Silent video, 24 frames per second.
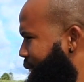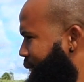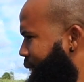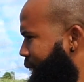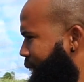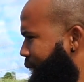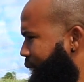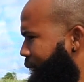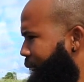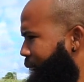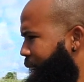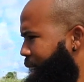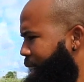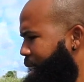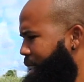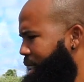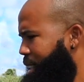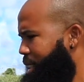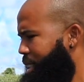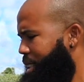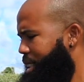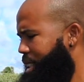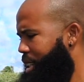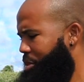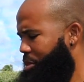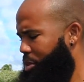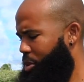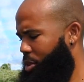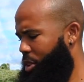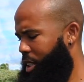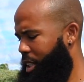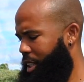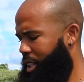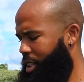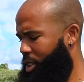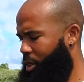And if you
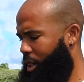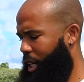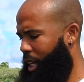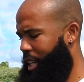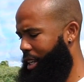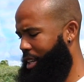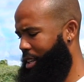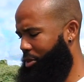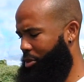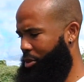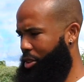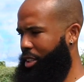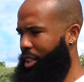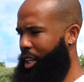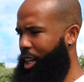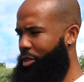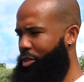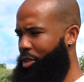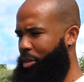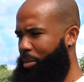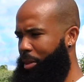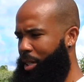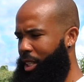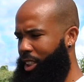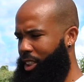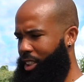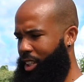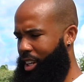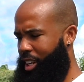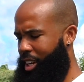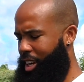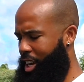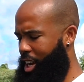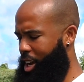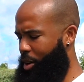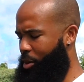need to get any further information
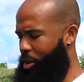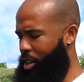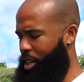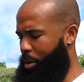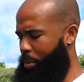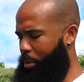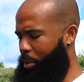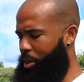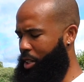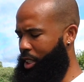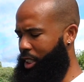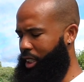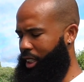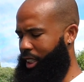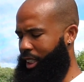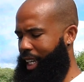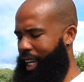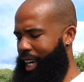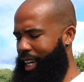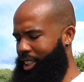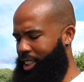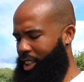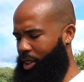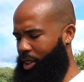or you want to purchase larger